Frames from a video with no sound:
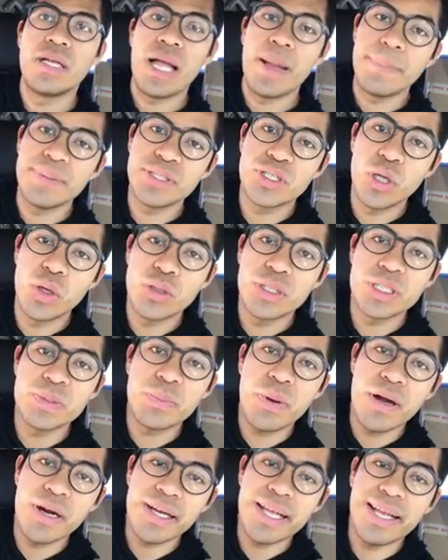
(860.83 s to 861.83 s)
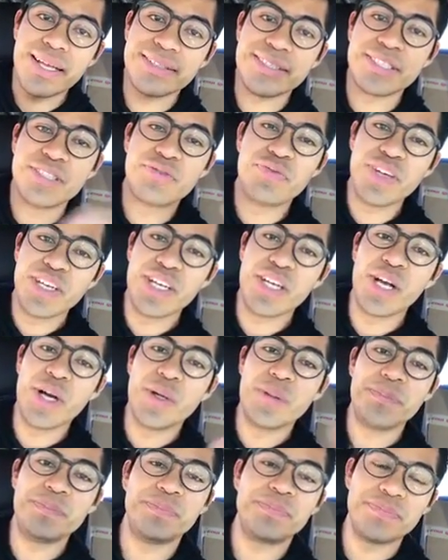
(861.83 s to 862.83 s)
Episode, this podcast, this
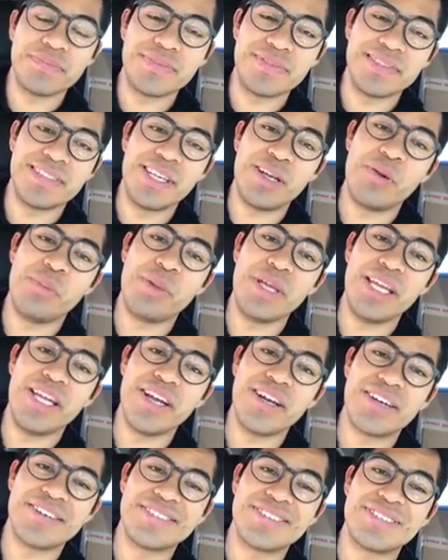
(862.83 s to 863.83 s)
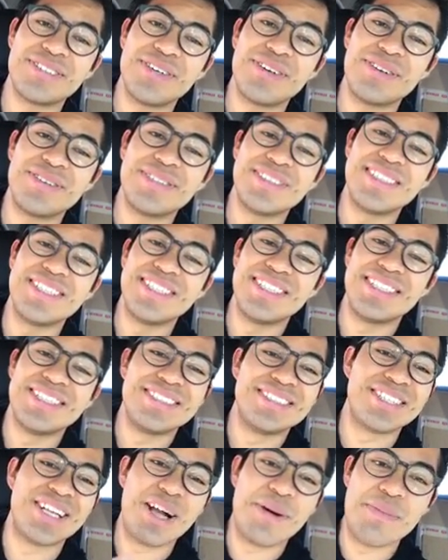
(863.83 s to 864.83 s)
video, they'll be here. So
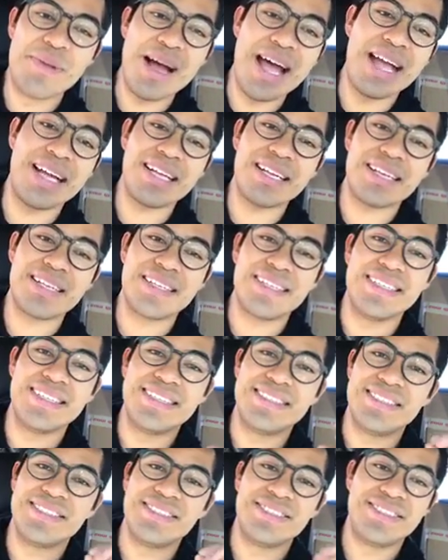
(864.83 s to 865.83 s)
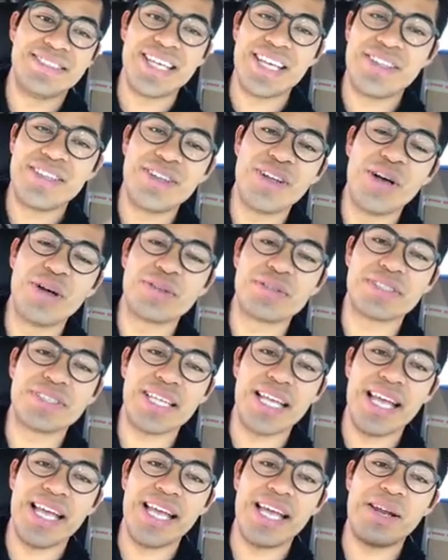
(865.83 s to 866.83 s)
come back, take the
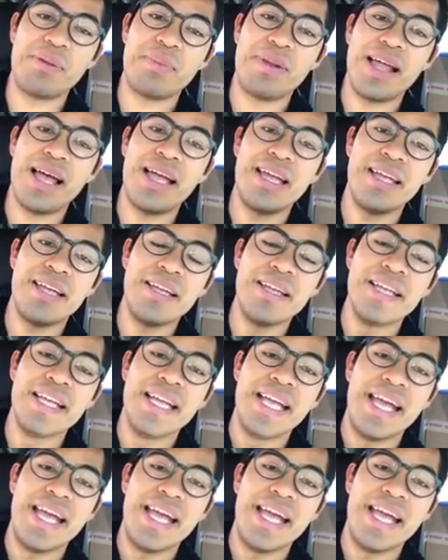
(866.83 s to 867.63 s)
notes and apply it.